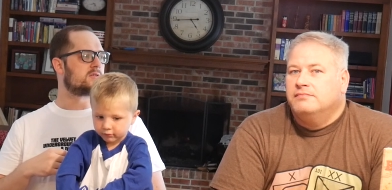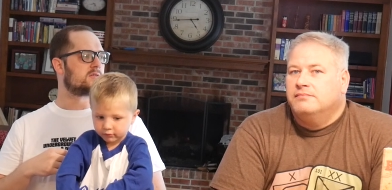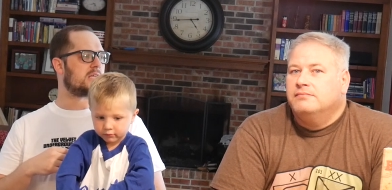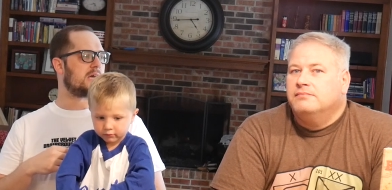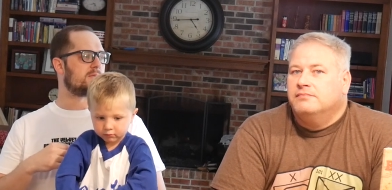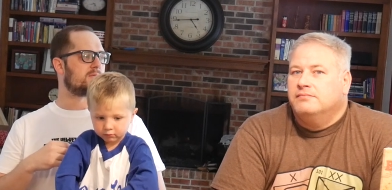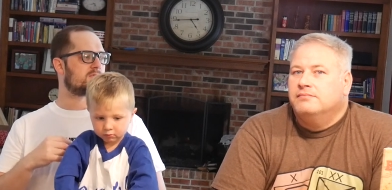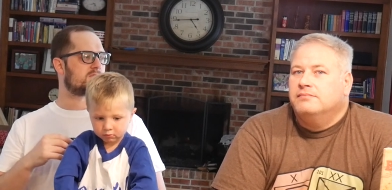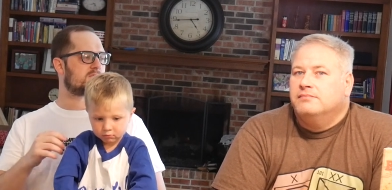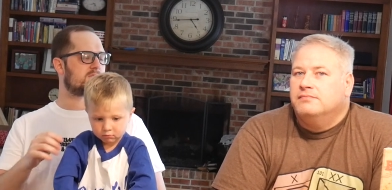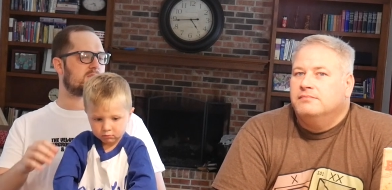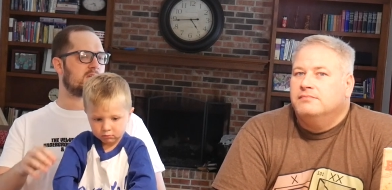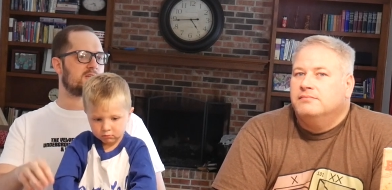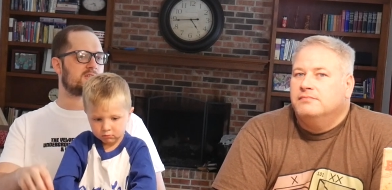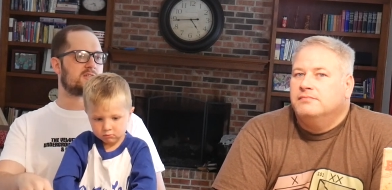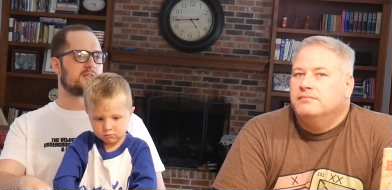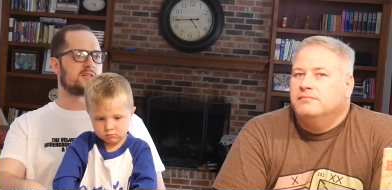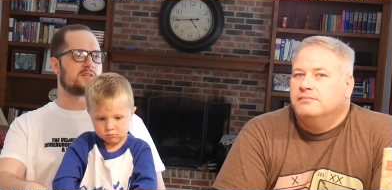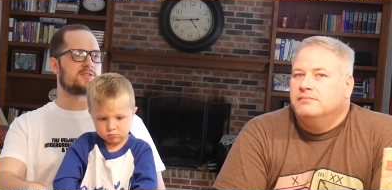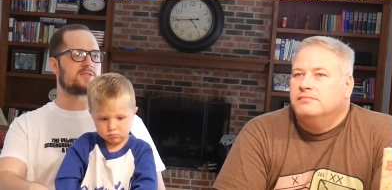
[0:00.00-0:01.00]
Speaker 1: that was
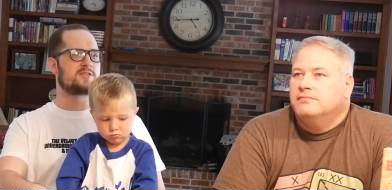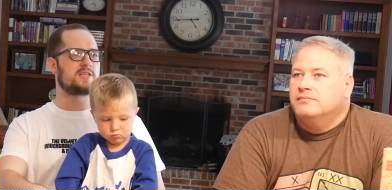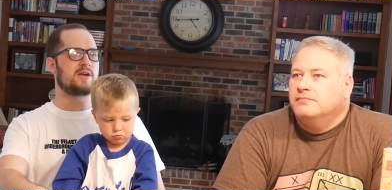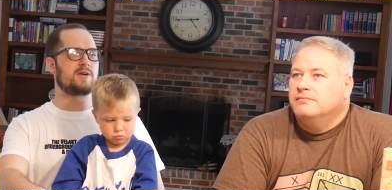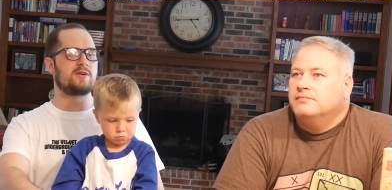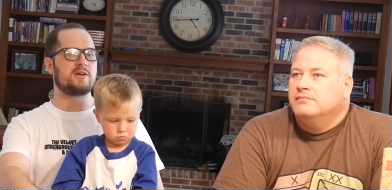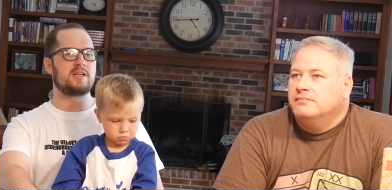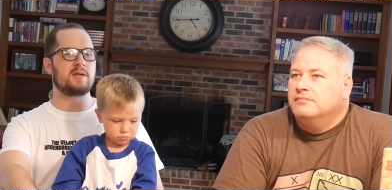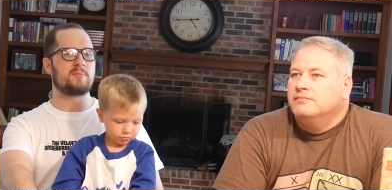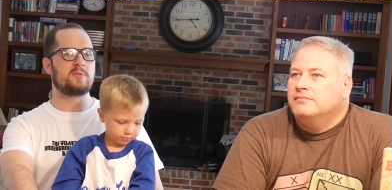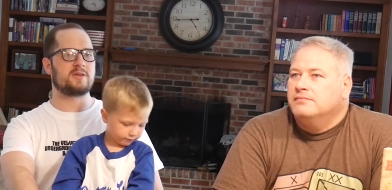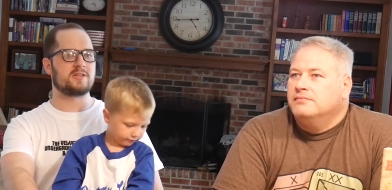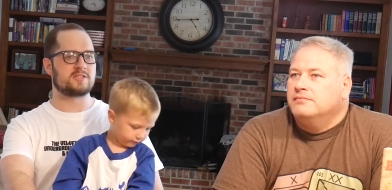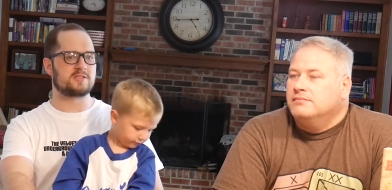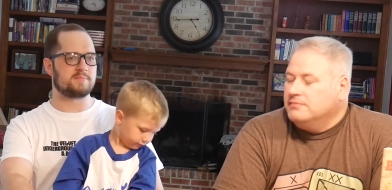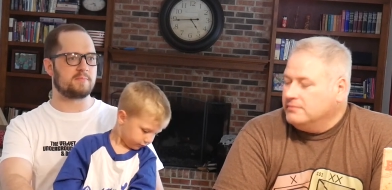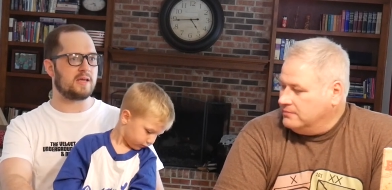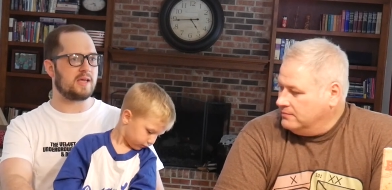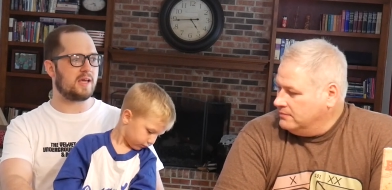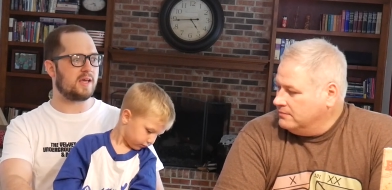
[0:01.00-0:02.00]
such a
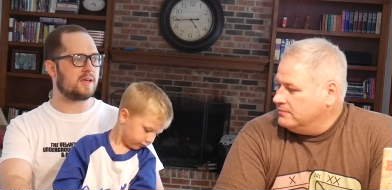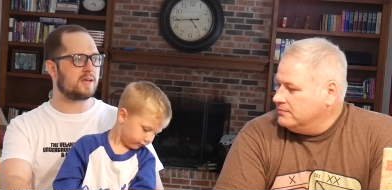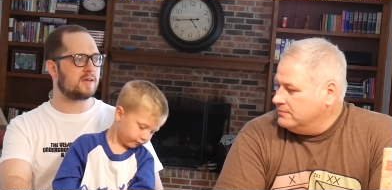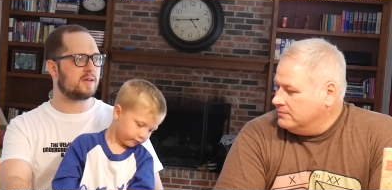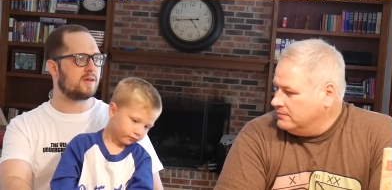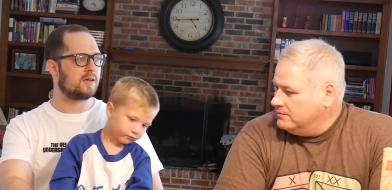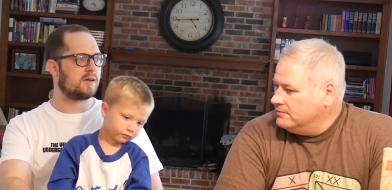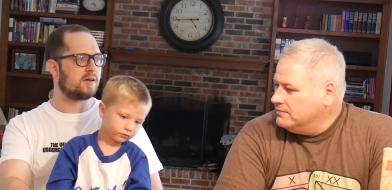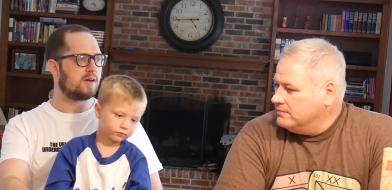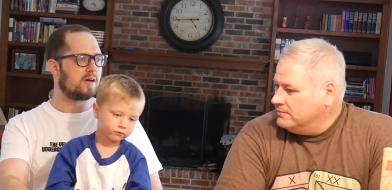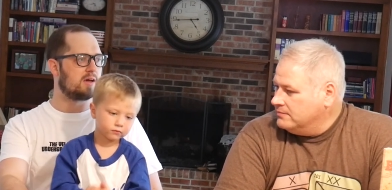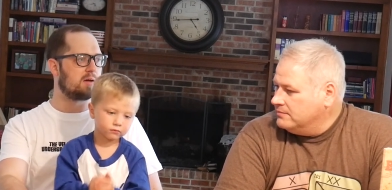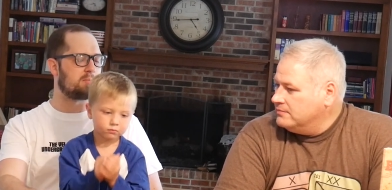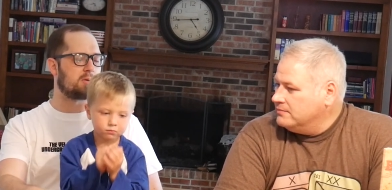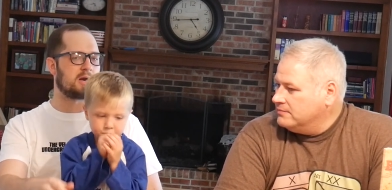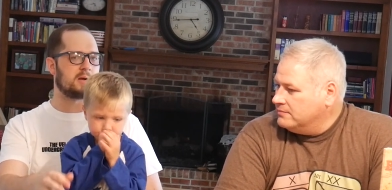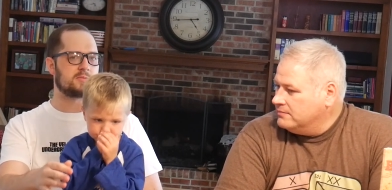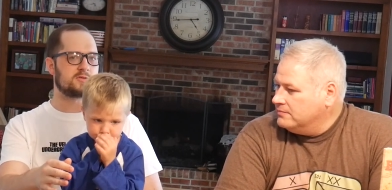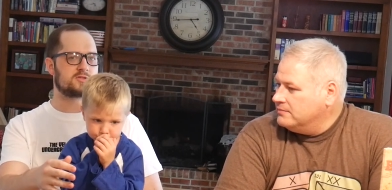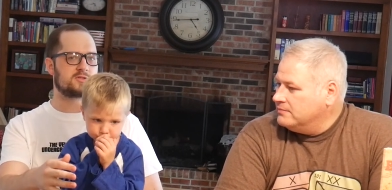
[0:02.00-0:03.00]
serendipitous meeting,
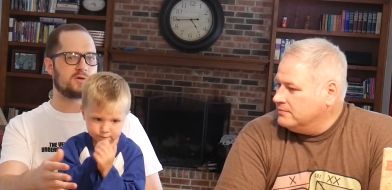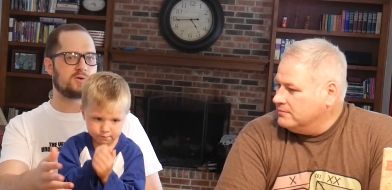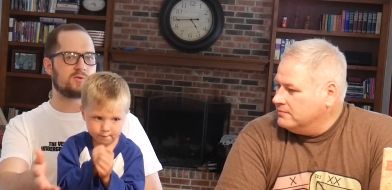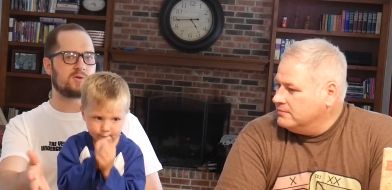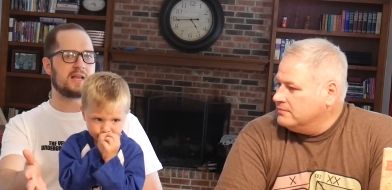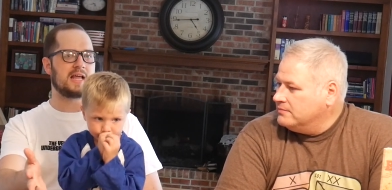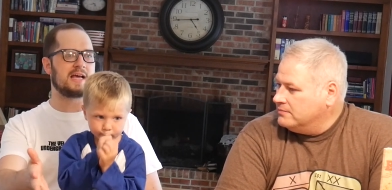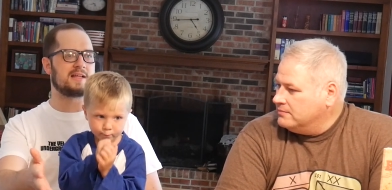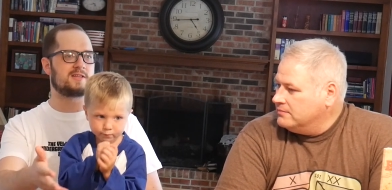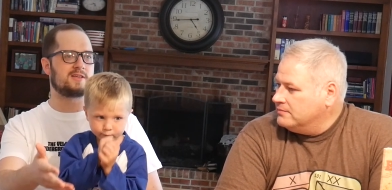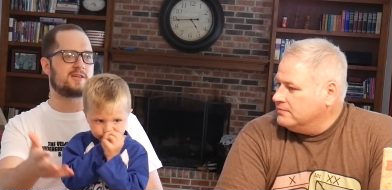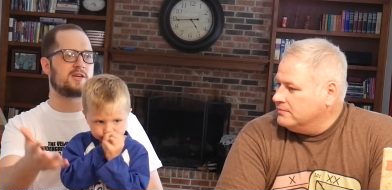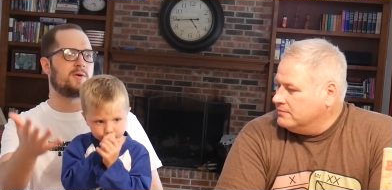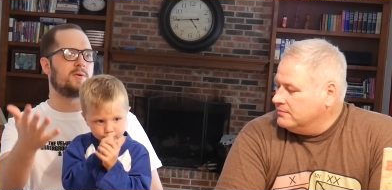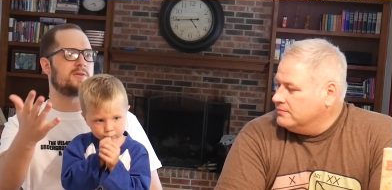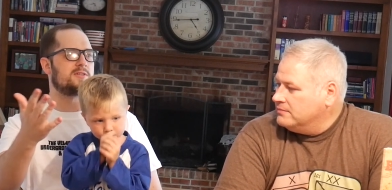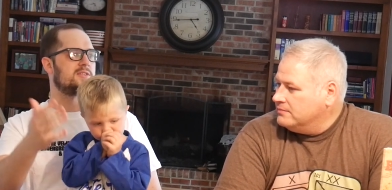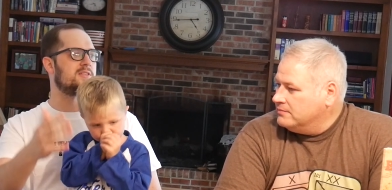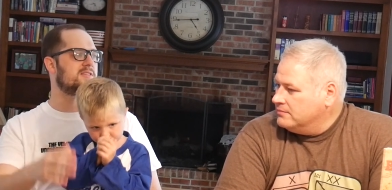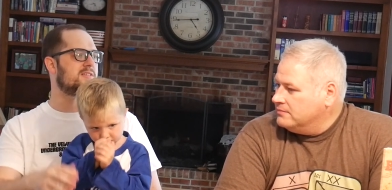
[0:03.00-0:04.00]
but I'm so glad that
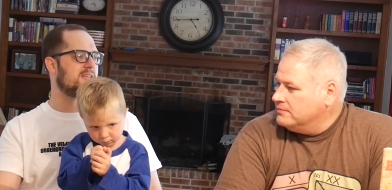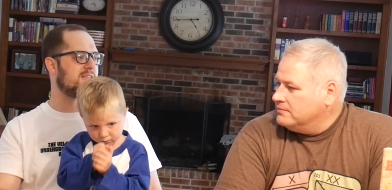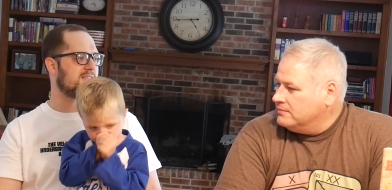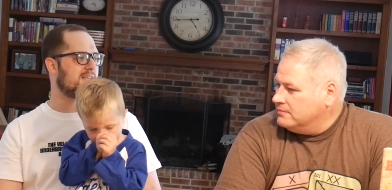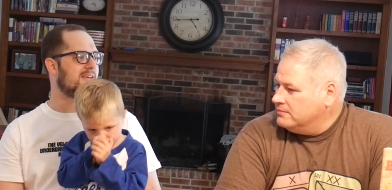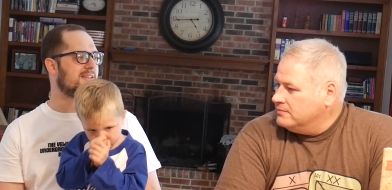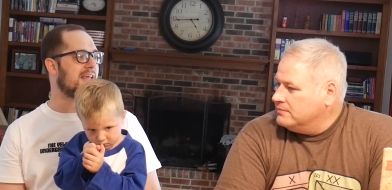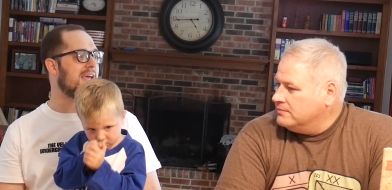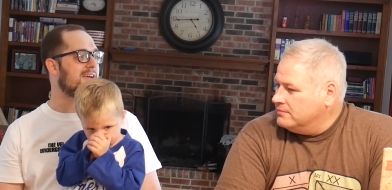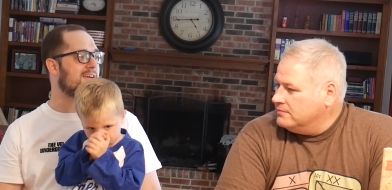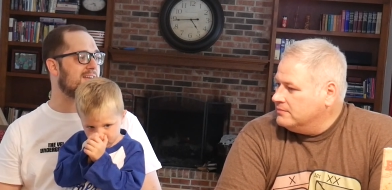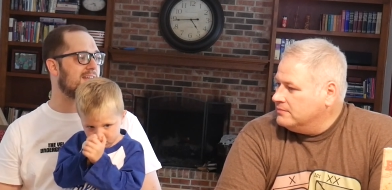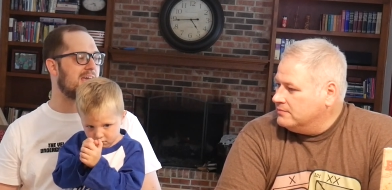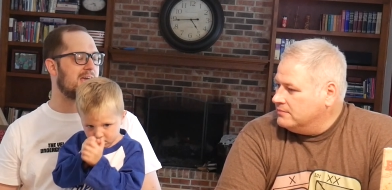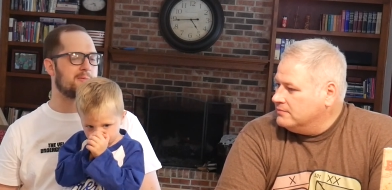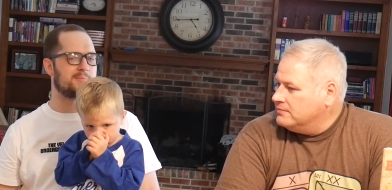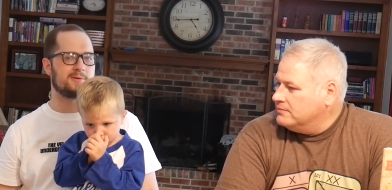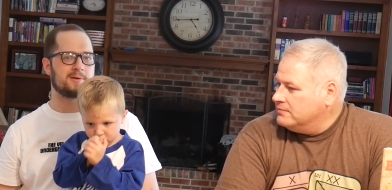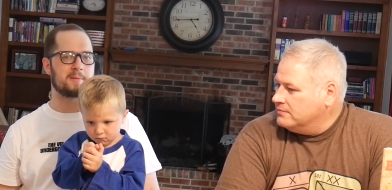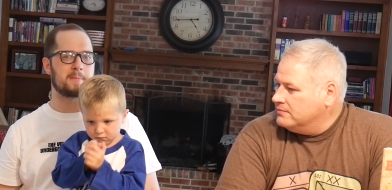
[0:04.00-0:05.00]
coincidence I was like that could
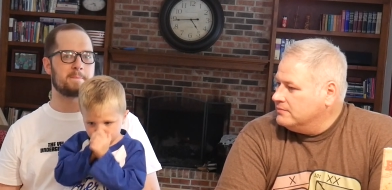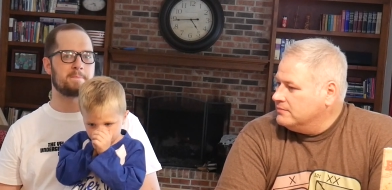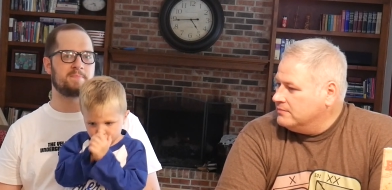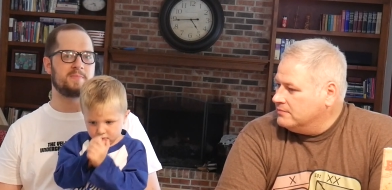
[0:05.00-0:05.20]
happen.